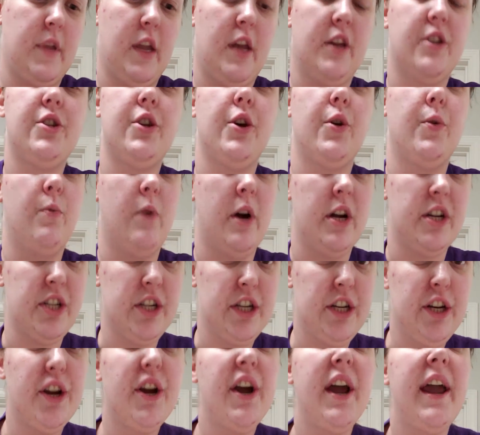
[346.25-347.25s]
So
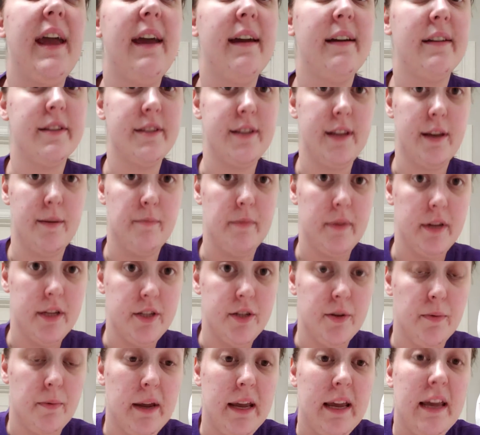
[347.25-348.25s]
washing your hands in
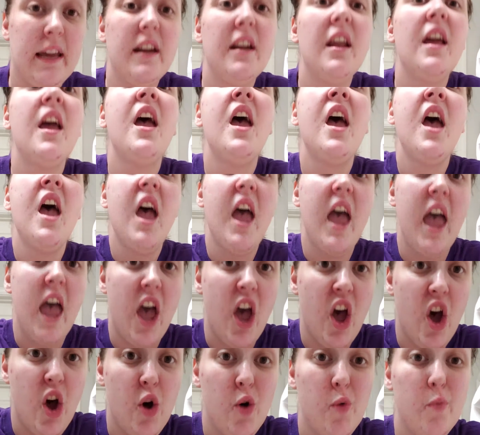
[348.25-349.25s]
between
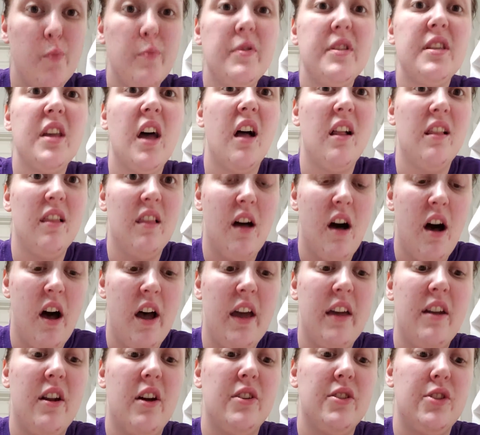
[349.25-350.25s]
helps a
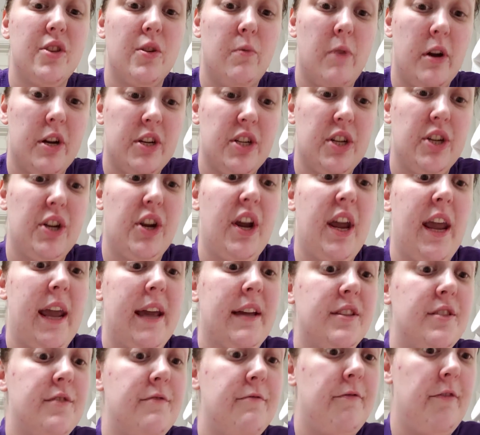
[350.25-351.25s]
lot, and also washing your
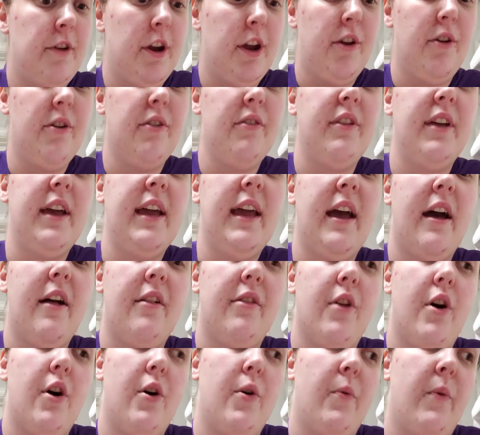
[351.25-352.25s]
hands frequently,
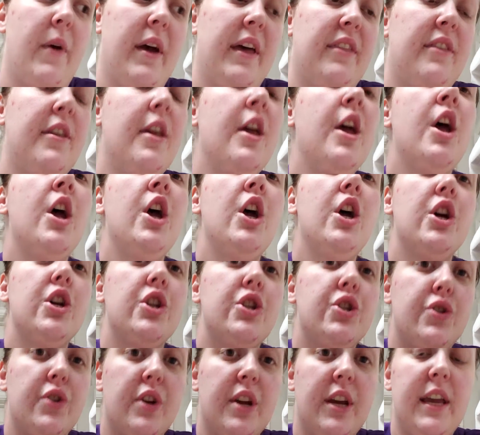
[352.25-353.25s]
along with
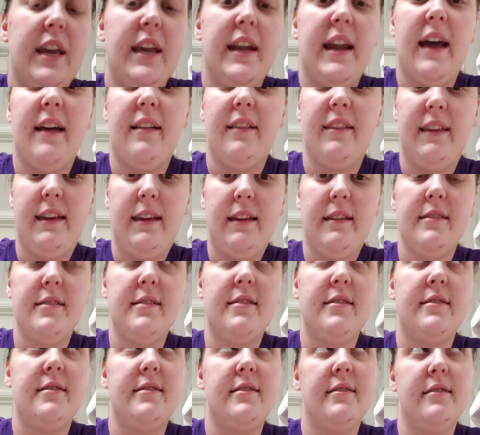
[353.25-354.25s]
drinking at
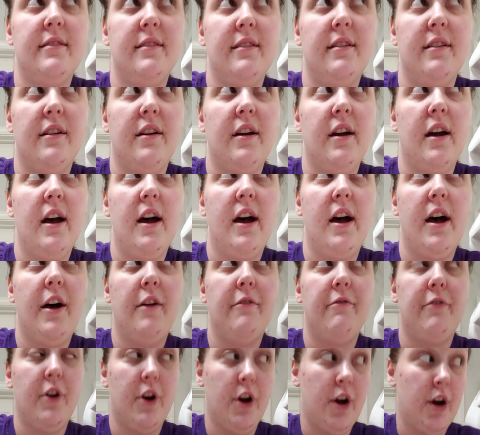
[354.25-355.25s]
least,
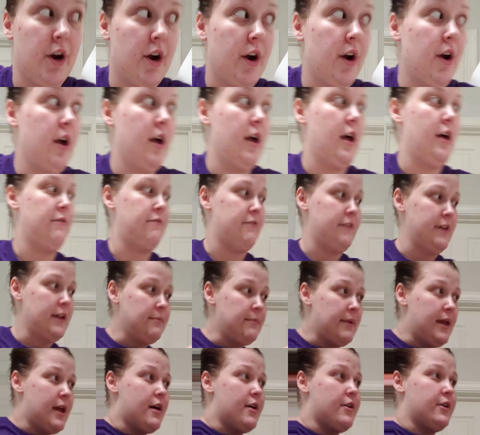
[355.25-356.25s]
for a
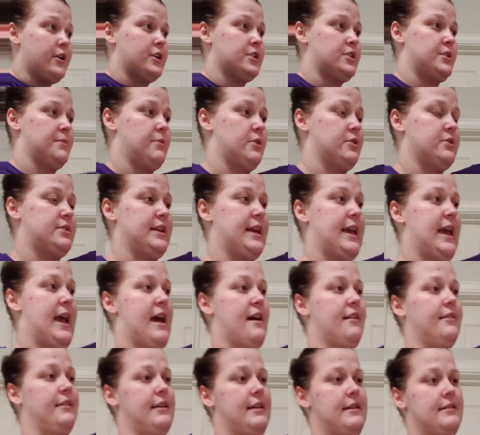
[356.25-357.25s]
female, you're supposed to get
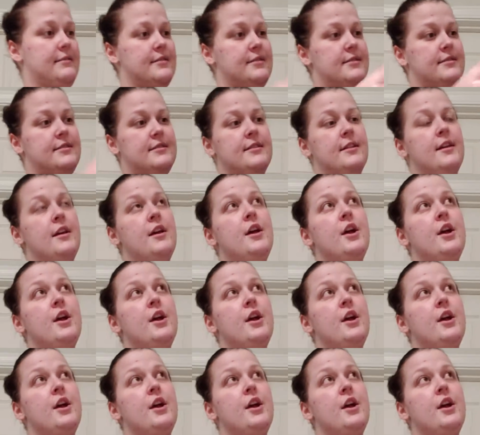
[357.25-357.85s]
at least